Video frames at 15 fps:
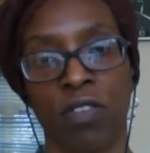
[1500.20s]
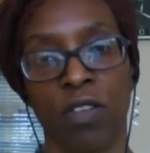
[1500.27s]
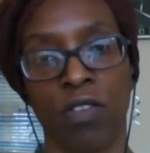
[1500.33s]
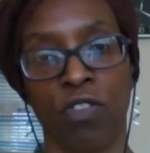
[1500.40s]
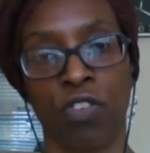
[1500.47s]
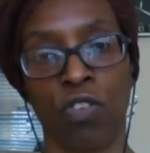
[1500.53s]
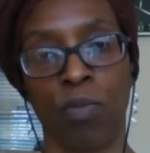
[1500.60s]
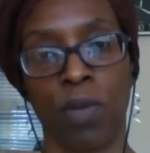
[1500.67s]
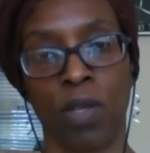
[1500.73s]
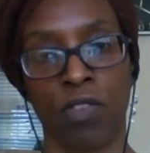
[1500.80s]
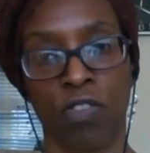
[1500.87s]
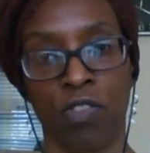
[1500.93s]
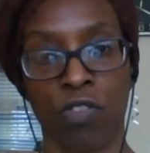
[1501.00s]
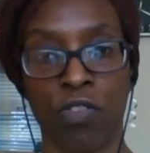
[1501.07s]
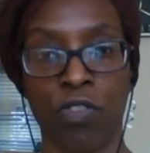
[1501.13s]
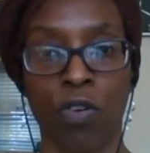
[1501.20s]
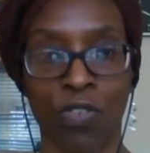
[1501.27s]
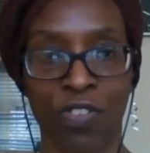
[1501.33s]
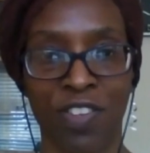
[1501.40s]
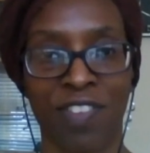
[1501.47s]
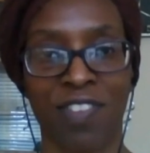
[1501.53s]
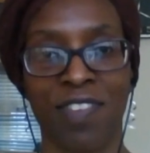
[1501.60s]
and too much
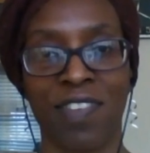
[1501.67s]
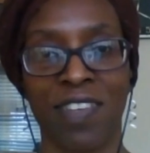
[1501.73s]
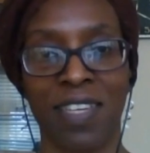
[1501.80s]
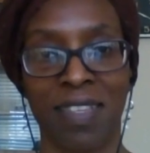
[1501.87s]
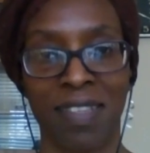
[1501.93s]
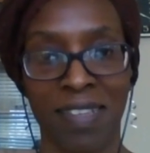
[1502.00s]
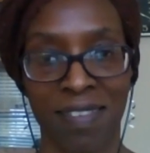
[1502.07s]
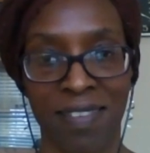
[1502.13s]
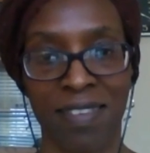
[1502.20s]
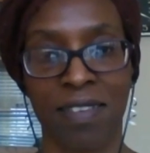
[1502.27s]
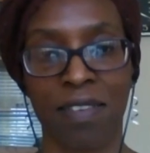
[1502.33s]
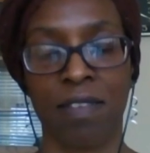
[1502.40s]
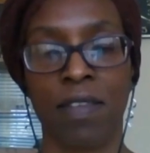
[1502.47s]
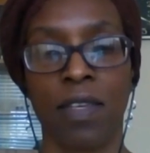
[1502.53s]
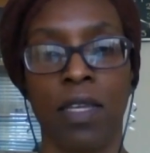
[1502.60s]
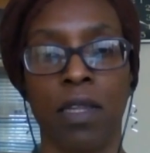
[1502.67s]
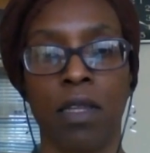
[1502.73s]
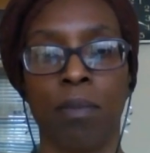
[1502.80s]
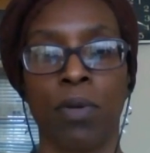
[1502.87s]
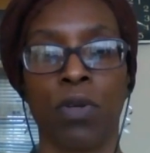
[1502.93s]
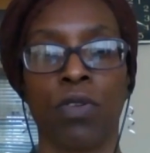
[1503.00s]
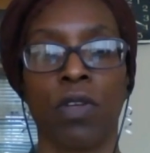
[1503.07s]
toxicity and acidity in the
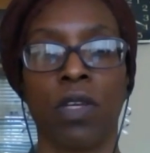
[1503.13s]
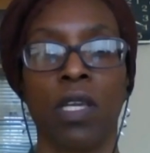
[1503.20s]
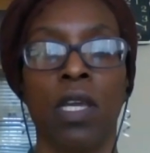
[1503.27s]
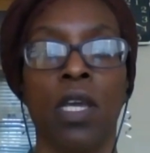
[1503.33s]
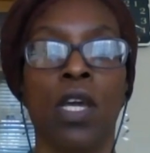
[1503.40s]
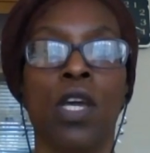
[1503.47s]
body.